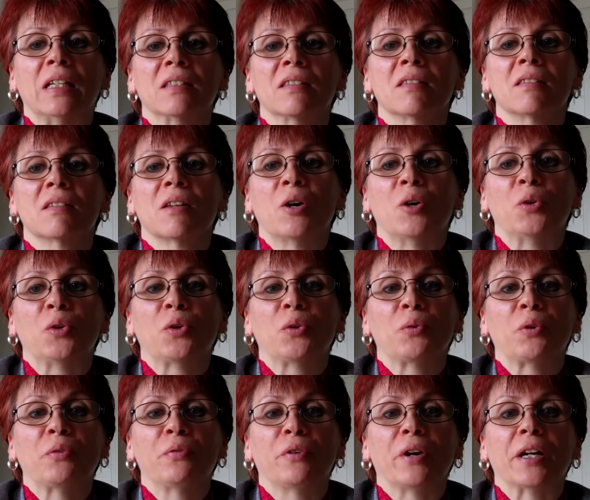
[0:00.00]
Lentz, owner of the
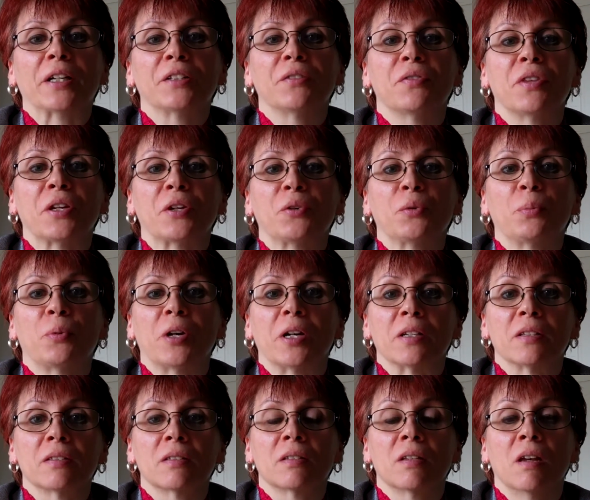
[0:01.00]
Refractive Thinker
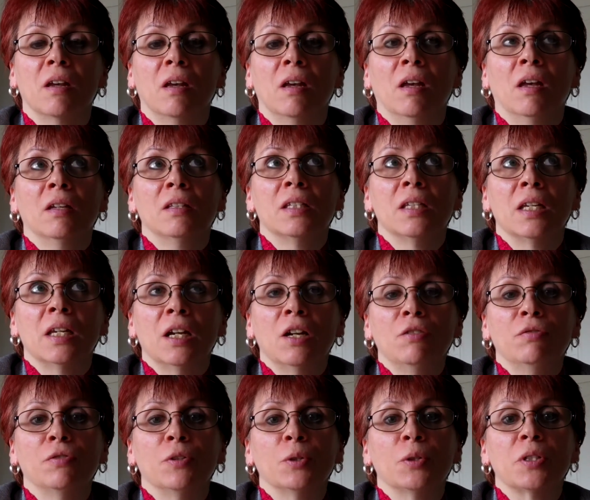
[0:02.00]
Press. Today
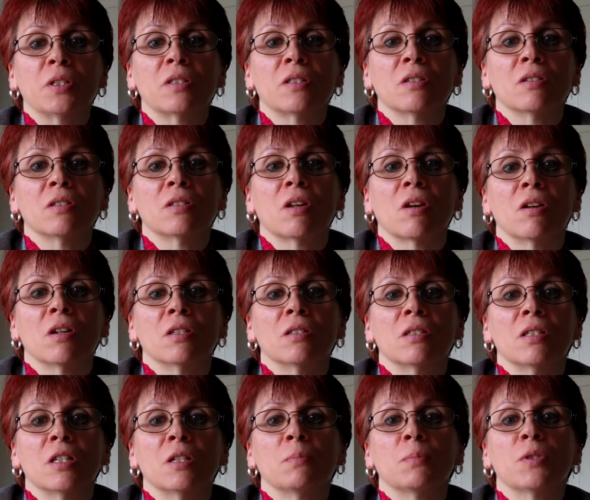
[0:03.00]
our focus is on
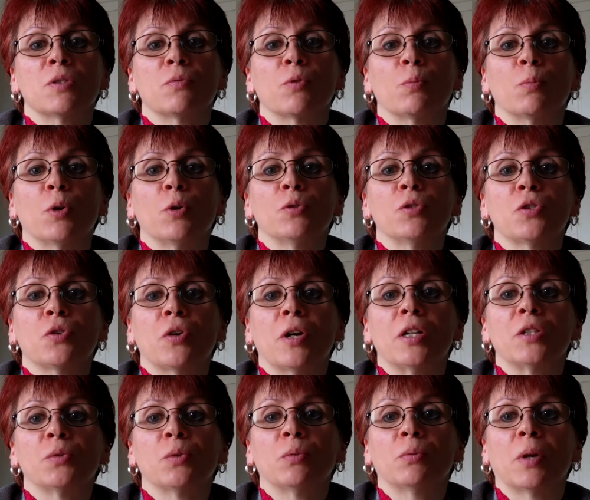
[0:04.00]
tips for
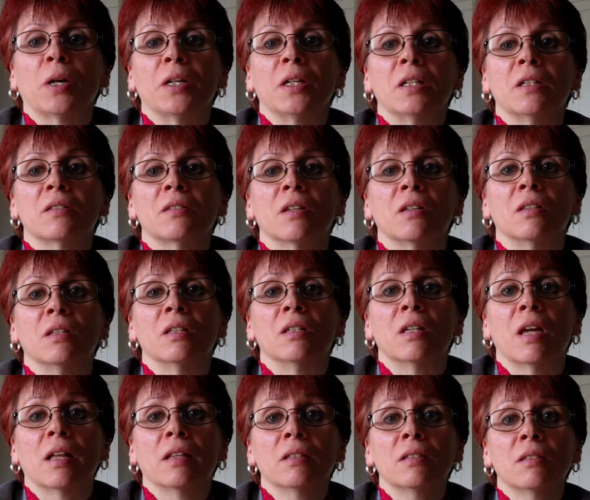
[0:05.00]
postgraduate writing is on the
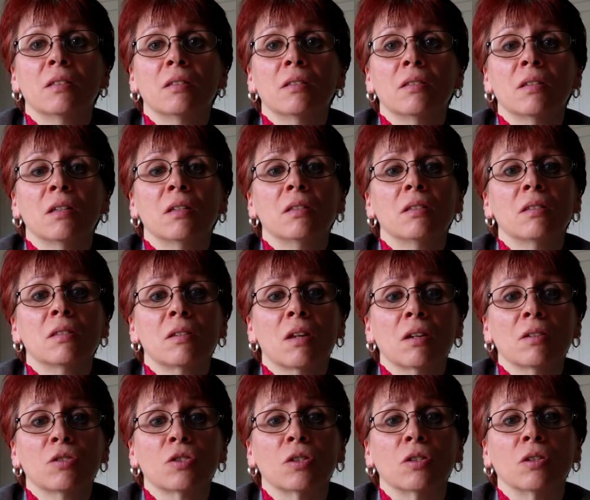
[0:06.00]
analysis and
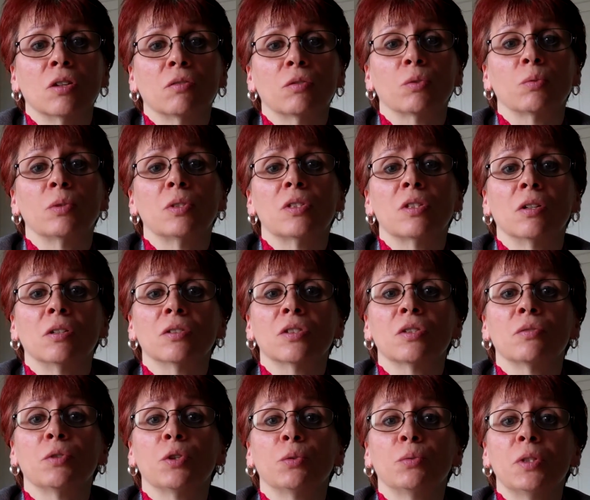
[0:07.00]
discussion of the
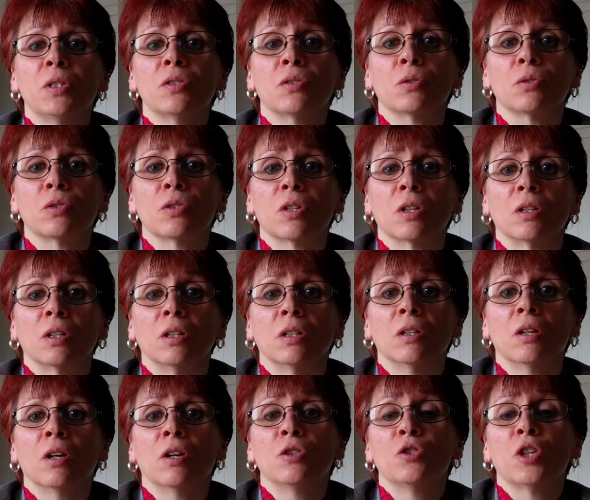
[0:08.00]
results of your research
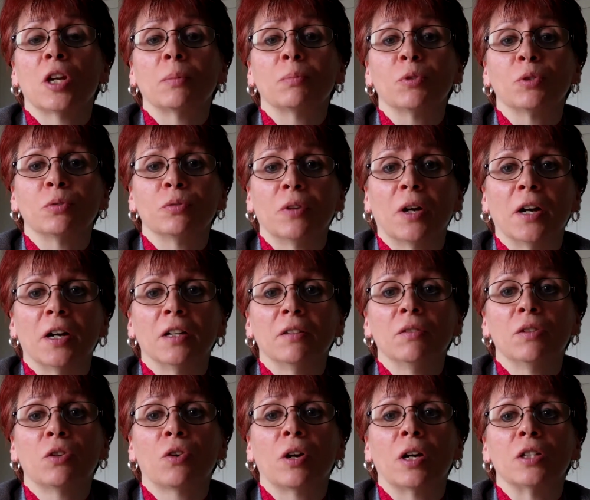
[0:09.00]
study, Chapter 5
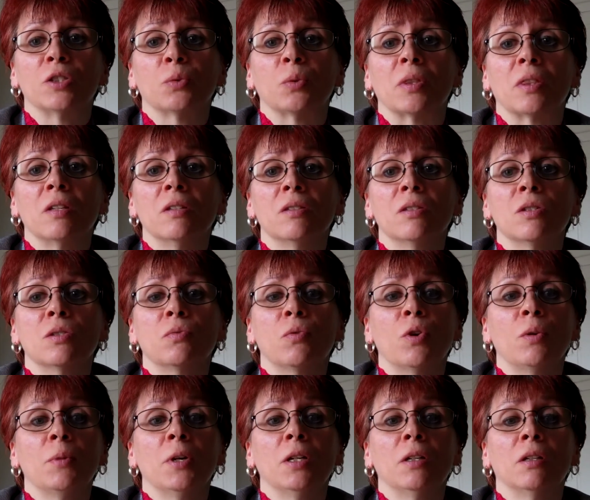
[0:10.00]
in the graduate thesis
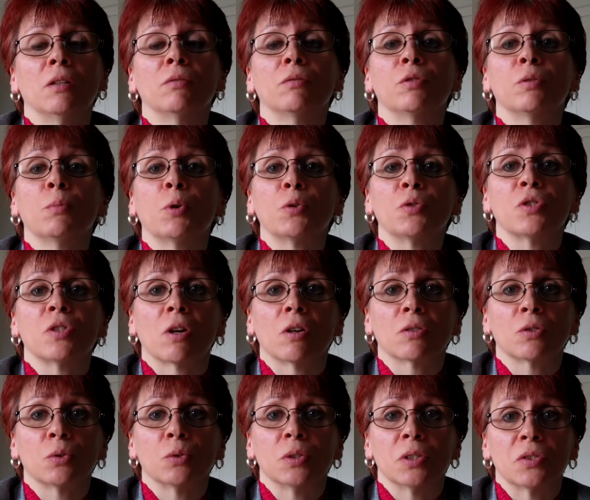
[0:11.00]
format and for most
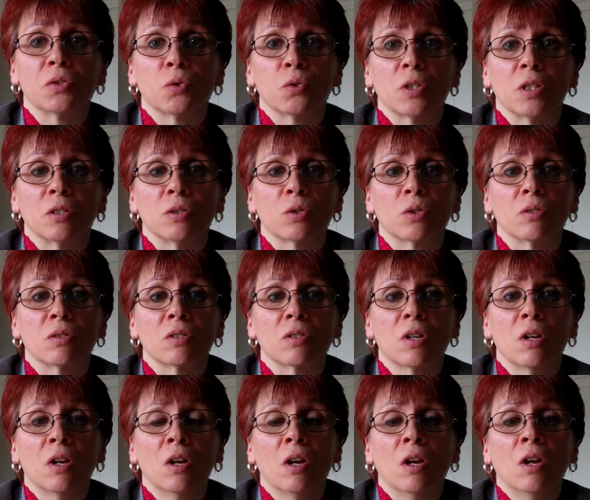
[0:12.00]
doctoral dissertations.
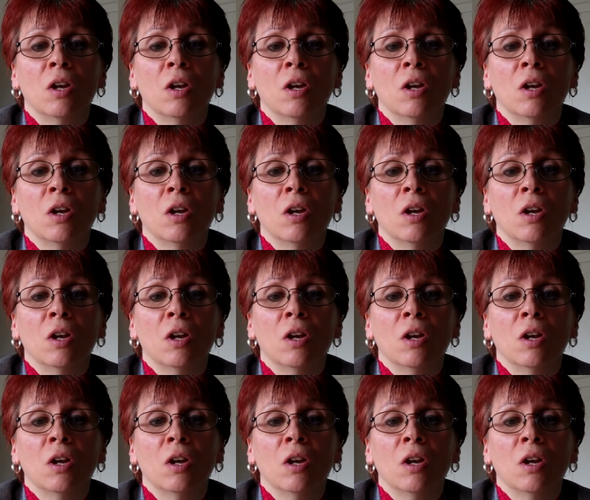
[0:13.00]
